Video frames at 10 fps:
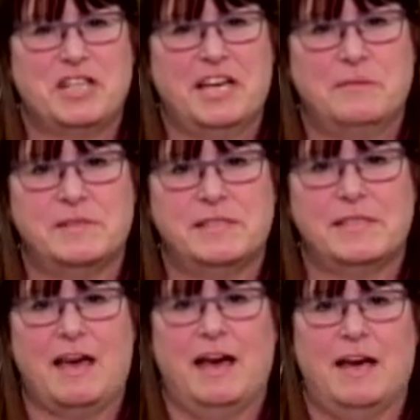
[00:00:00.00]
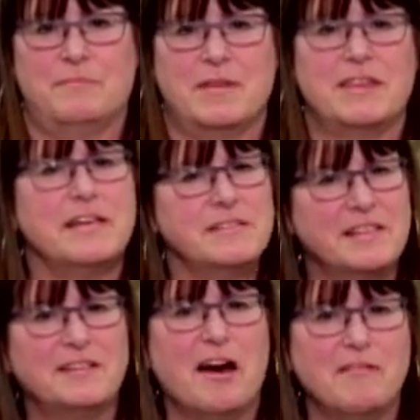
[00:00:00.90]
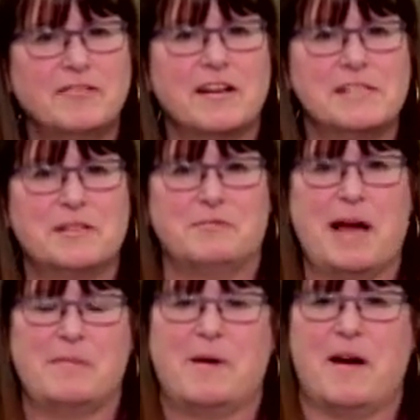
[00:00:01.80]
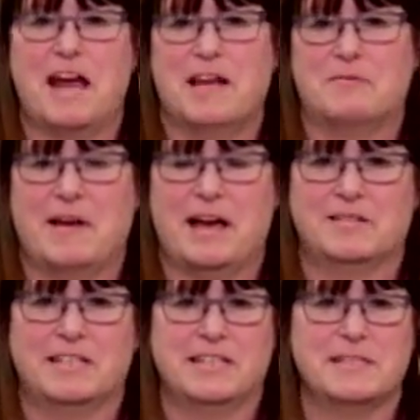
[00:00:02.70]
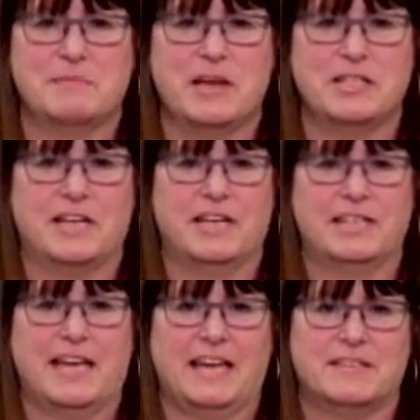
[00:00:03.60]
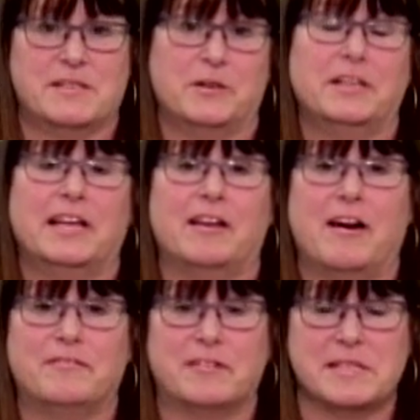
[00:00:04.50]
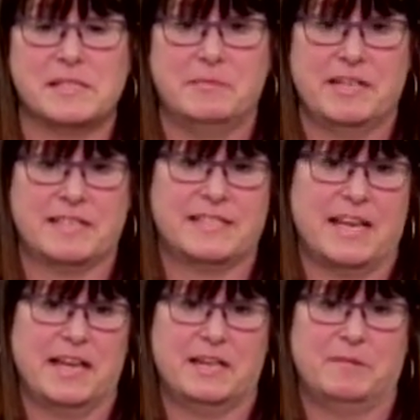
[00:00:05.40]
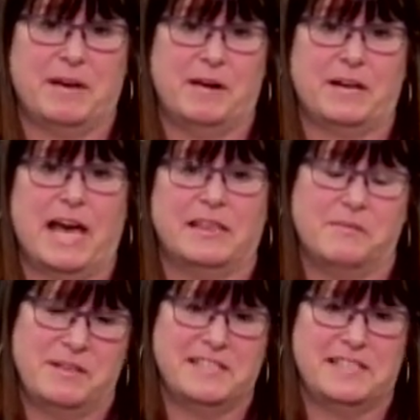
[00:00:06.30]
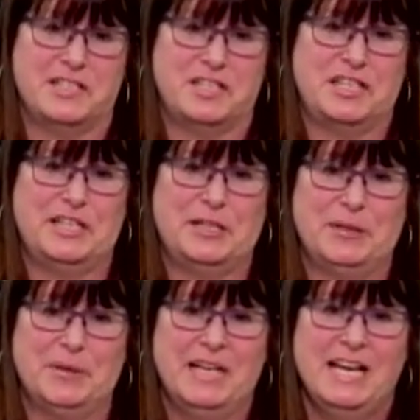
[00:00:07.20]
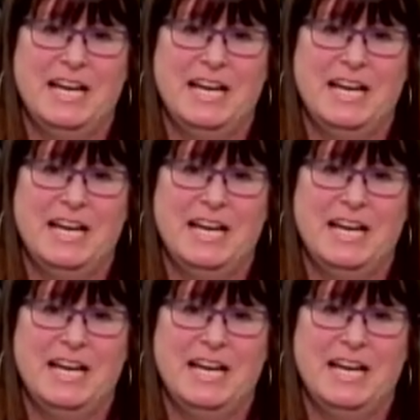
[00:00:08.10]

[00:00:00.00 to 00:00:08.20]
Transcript: James. There's a lot for us to wrap our head around in this budget, and certainly a lot for us to be excited about at the BCGEU.